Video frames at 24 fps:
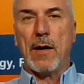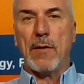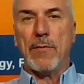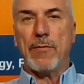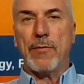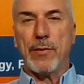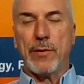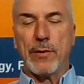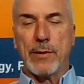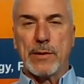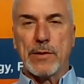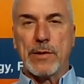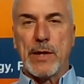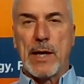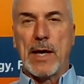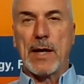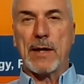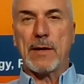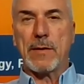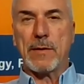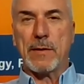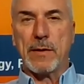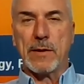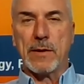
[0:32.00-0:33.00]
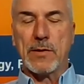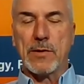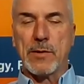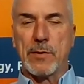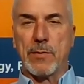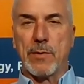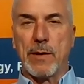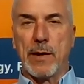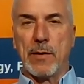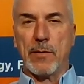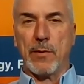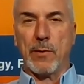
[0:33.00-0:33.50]
for exactly this
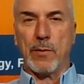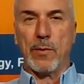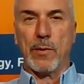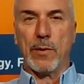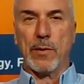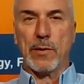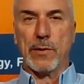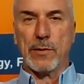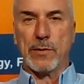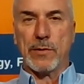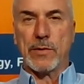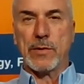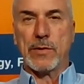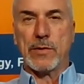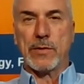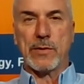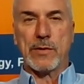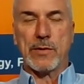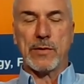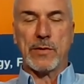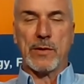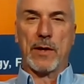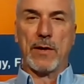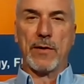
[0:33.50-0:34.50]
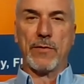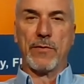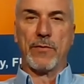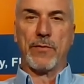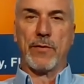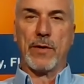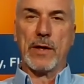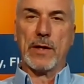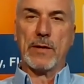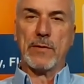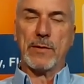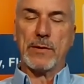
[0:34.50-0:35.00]
around the world since the SARS
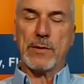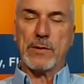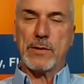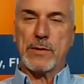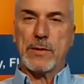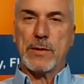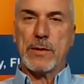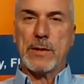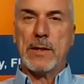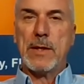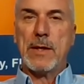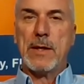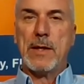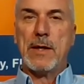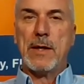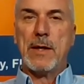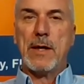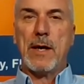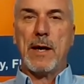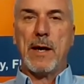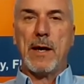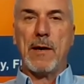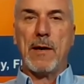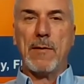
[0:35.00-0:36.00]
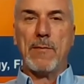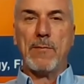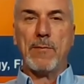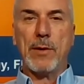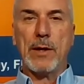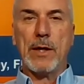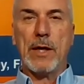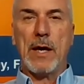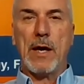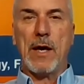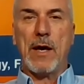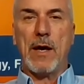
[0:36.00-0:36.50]
virus.
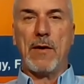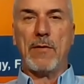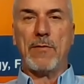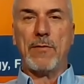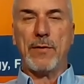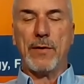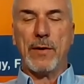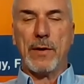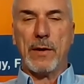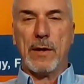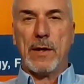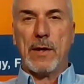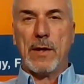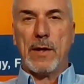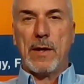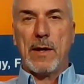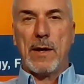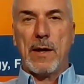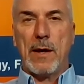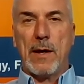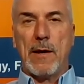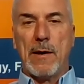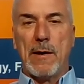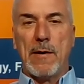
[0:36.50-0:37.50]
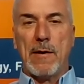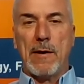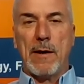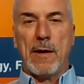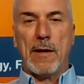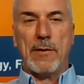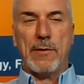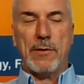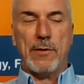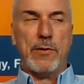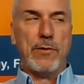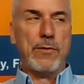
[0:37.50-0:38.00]
We have
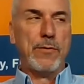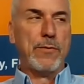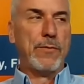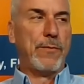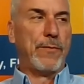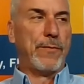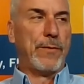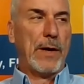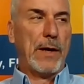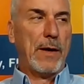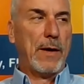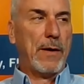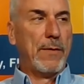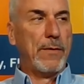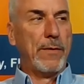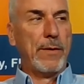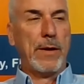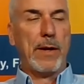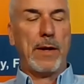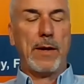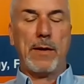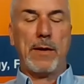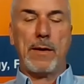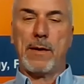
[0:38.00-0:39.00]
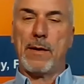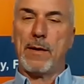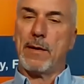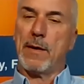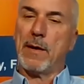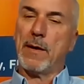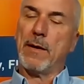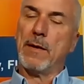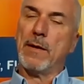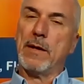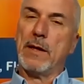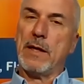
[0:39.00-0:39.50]
a newfound
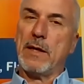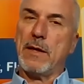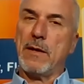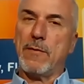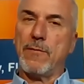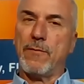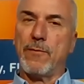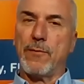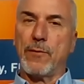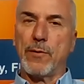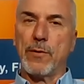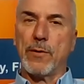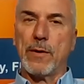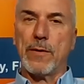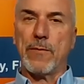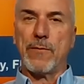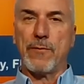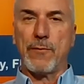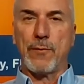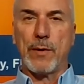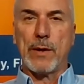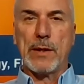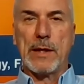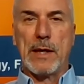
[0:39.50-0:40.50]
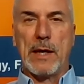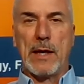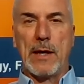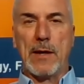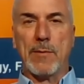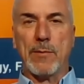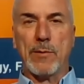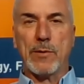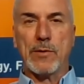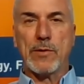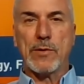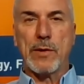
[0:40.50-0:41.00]
need for infrared
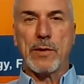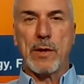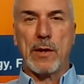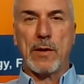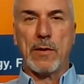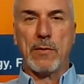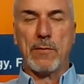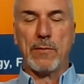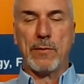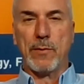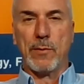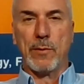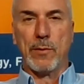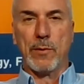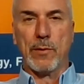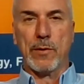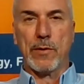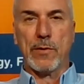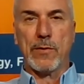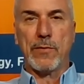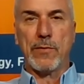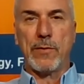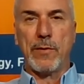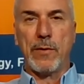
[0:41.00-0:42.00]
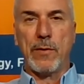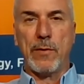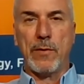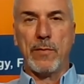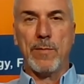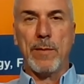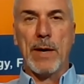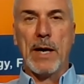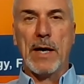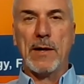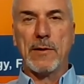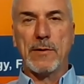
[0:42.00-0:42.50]
cameras all over the world to
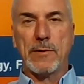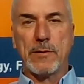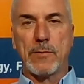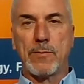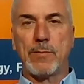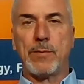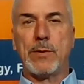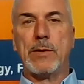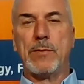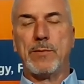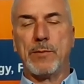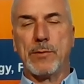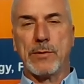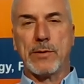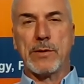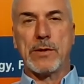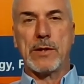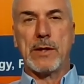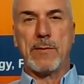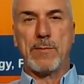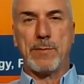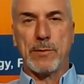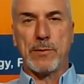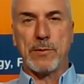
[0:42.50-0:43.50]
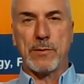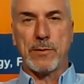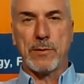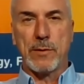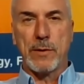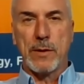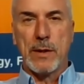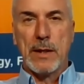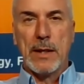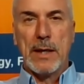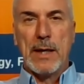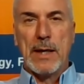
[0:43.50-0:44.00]
monitor people's temperature
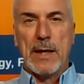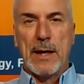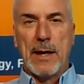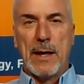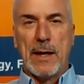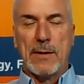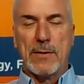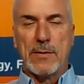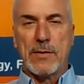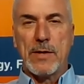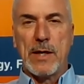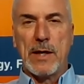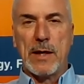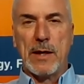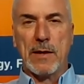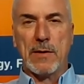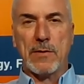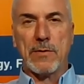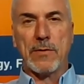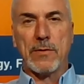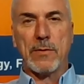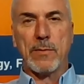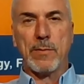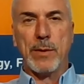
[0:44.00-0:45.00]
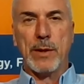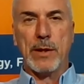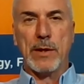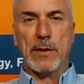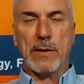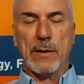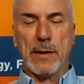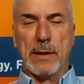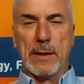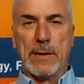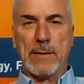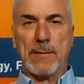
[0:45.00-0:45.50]
as they enter a
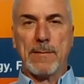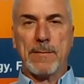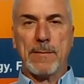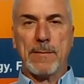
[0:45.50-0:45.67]
building.